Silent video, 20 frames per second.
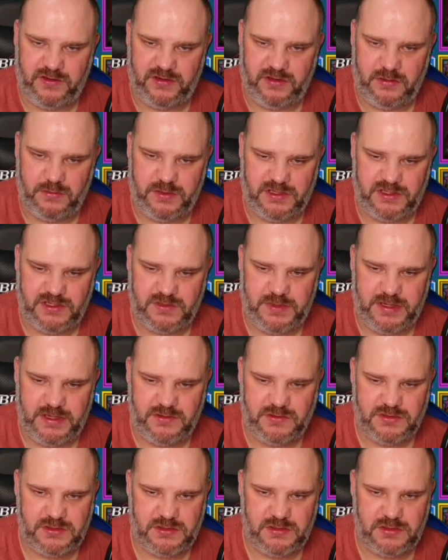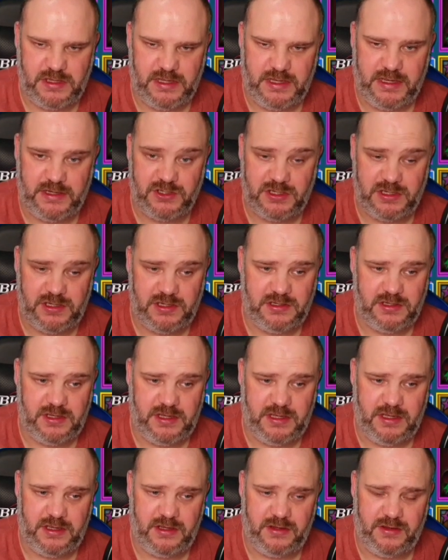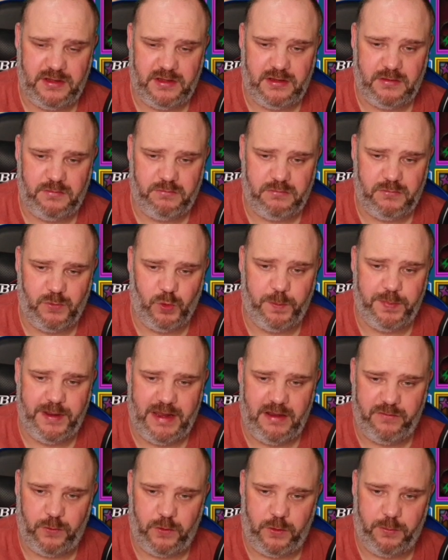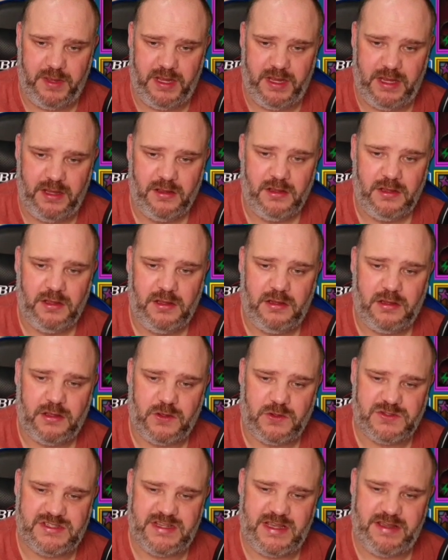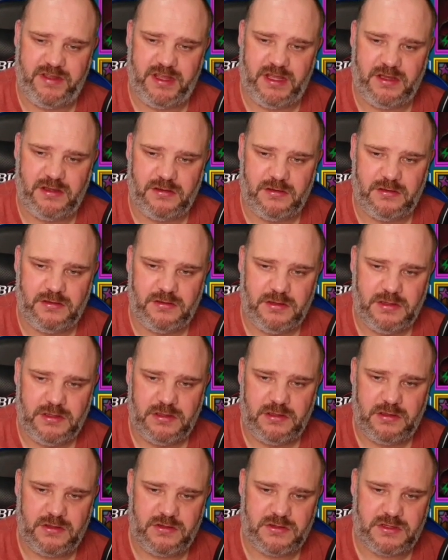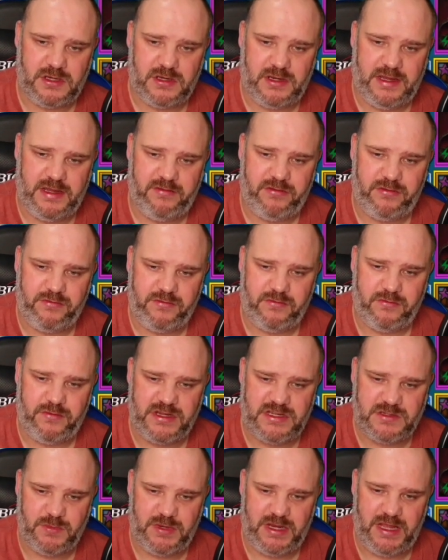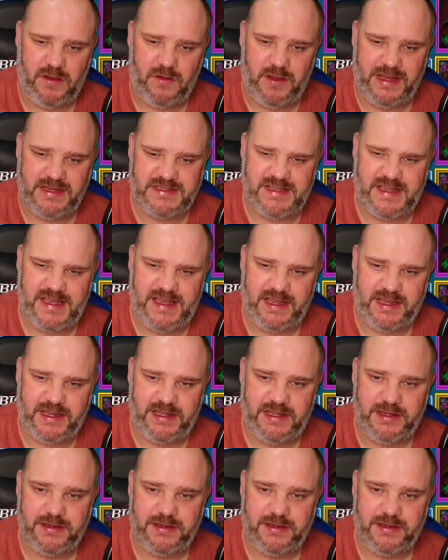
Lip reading: example, I suppose. Actually, they're more powerful than me. We've got Xavier, who's going to have reasonably high attack.